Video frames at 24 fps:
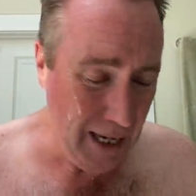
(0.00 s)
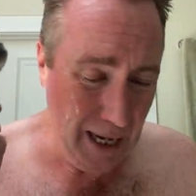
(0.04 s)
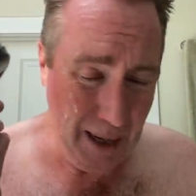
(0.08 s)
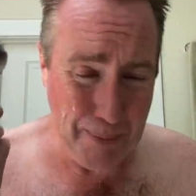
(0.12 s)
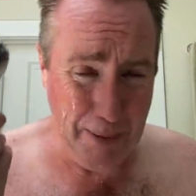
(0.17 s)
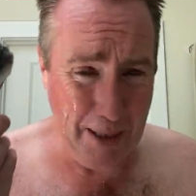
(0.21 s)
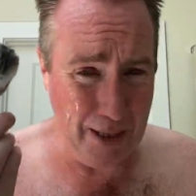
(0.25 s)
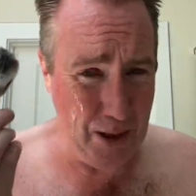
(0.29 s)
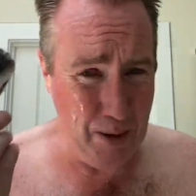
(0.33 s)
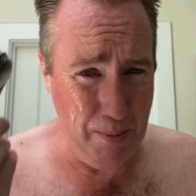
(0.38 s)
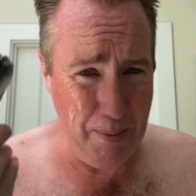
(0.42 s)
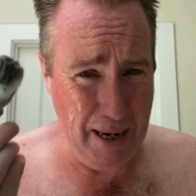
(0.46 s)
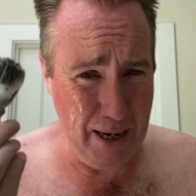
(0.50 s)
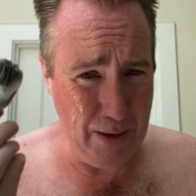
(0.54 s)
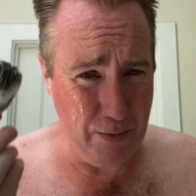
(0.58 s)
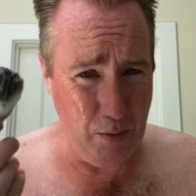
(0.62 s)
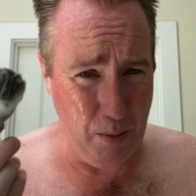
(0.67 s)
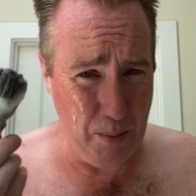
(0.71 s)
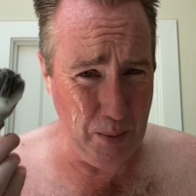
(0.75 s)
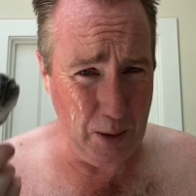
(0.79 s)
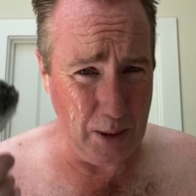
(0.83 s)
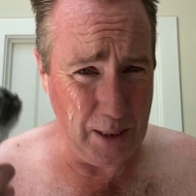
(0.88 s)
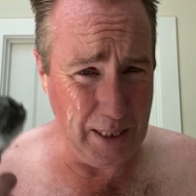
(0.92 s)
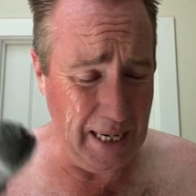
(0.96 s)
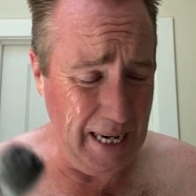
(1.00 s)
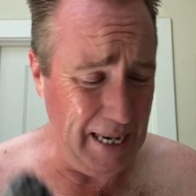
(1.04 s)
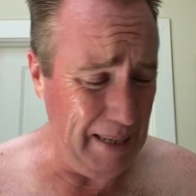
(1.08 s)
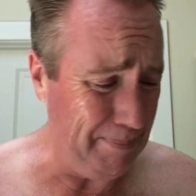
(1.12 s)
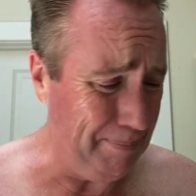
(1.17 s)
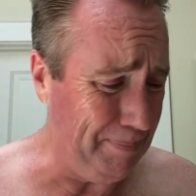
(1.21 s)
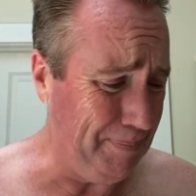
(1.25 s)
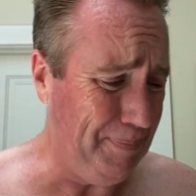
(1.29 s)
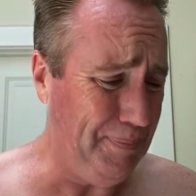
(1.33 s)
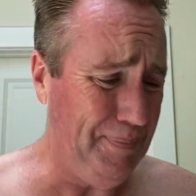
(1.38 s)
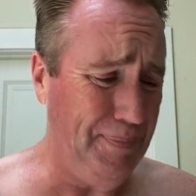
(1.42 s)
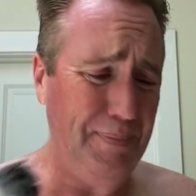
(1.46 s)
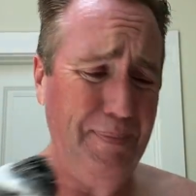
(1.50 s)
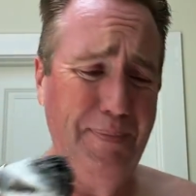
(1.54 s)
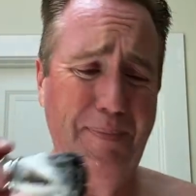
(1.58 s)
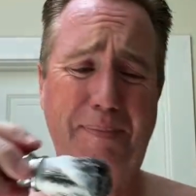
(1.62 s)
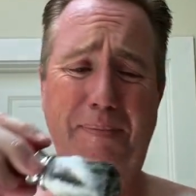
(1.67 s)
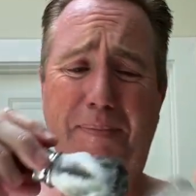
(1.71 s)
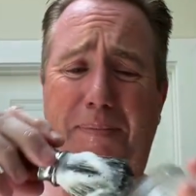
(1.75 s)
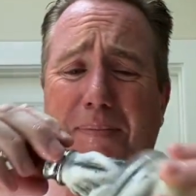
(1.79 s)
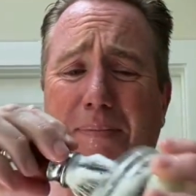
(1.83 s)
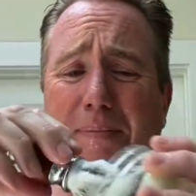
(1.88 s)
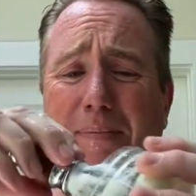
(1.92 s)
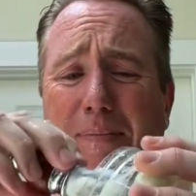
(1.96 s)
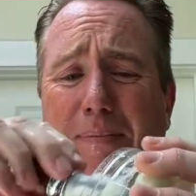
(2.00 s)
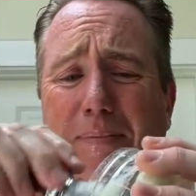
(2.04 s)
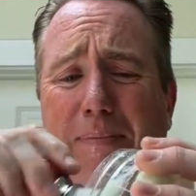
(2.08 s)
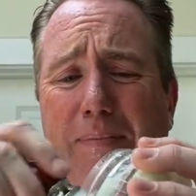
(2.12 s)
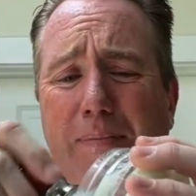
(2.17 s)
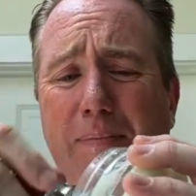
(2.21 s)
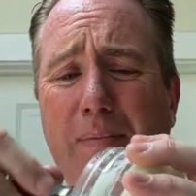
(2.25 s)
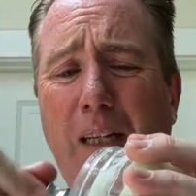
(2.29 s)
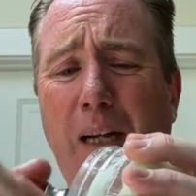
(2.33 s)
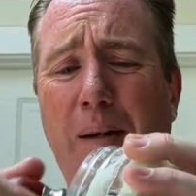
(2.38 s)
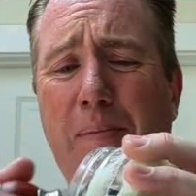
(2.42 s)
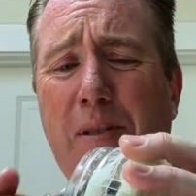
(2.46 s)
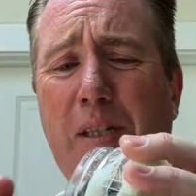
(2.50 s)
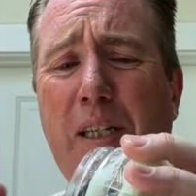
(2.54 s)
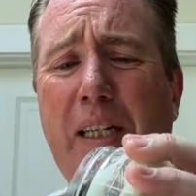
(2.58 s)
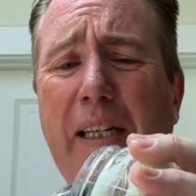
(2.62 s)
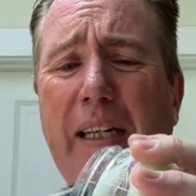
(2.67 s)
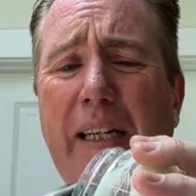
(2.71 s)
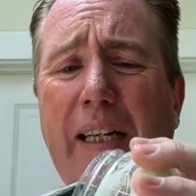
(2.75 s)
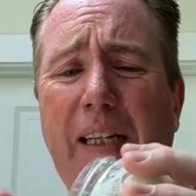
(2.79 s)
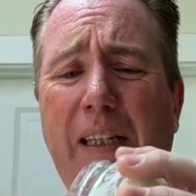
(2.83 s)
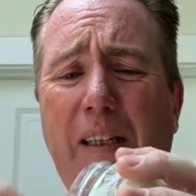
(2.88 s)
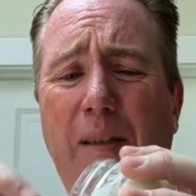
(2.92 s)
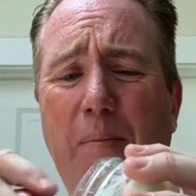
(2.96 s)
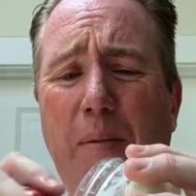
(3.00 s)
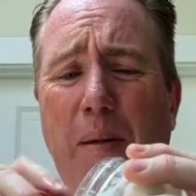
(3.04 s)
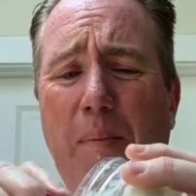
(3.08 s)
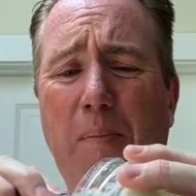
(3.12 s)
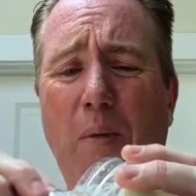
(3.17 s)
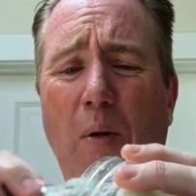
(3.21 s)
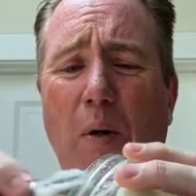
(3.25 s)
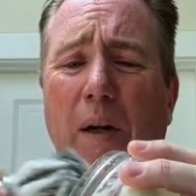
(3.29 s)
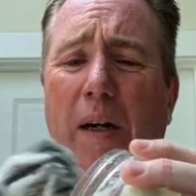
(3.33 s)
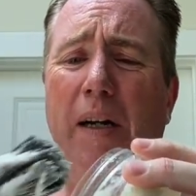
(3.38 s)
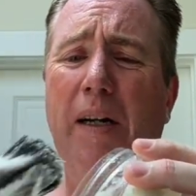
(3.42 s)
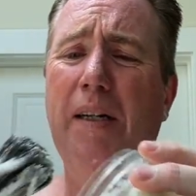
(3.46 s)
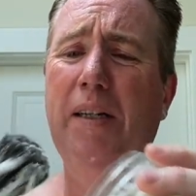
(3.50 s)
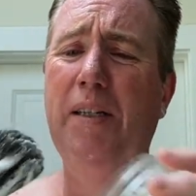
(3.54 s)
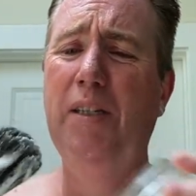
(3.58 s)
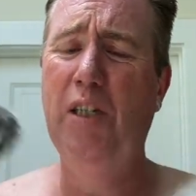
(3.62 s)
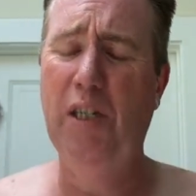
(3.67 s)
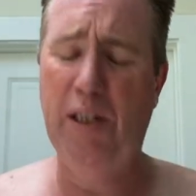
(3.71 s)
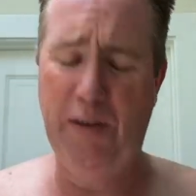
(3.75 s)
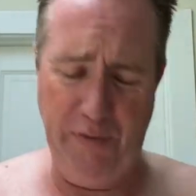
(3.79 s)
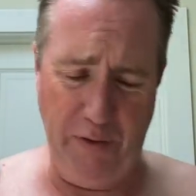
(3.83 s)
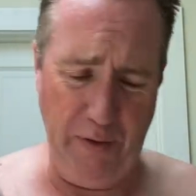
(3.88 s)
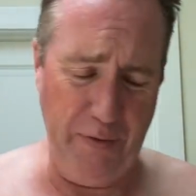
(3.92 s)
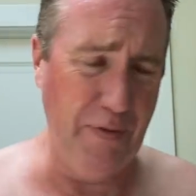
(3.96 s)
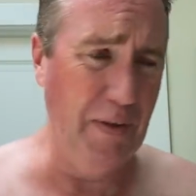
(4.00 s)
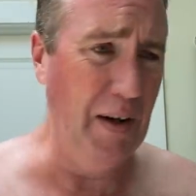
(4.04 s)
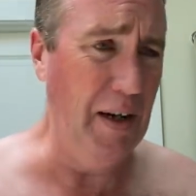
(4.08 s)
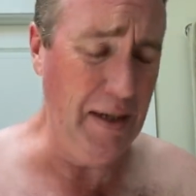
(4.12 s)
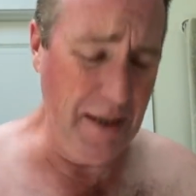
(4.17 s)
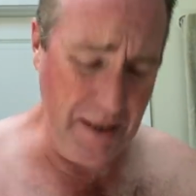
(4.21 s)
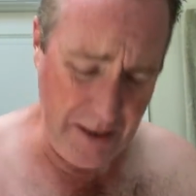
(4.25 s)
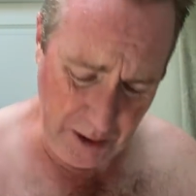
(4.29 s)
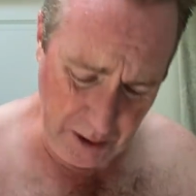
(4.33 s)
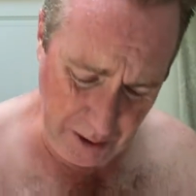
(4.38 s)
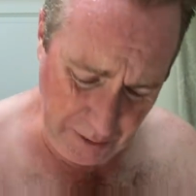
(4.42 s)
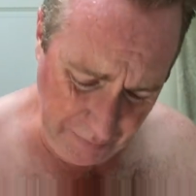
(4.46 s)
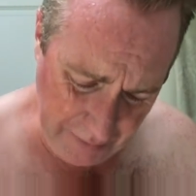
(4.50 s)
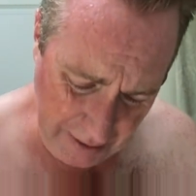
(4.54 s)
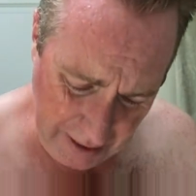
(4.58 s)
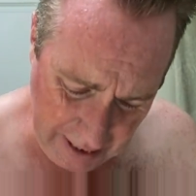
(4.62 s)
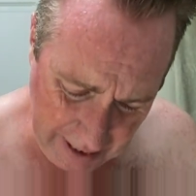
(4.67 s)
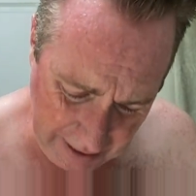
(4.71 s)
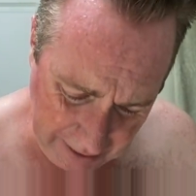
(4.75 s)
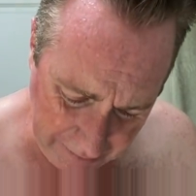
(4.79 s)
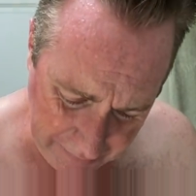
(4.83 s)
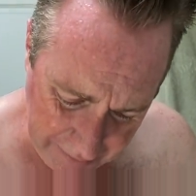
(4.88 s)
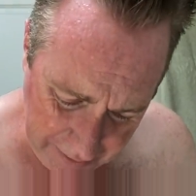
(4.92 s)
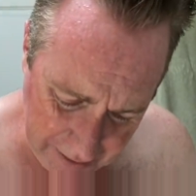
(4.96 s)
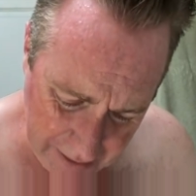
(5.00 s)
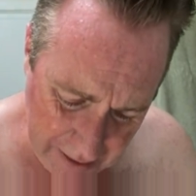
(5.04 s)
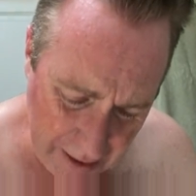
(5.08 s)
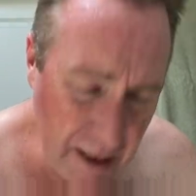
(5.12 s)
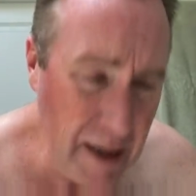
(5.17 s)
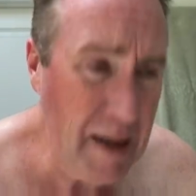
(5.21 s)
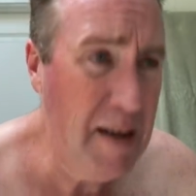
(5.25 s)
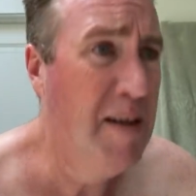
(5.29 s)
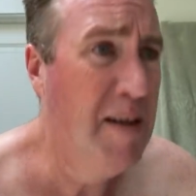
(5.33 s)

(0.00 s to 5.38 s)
going to go back one more time. I'm just going to get a little bit more just for fun, just for the heck of it.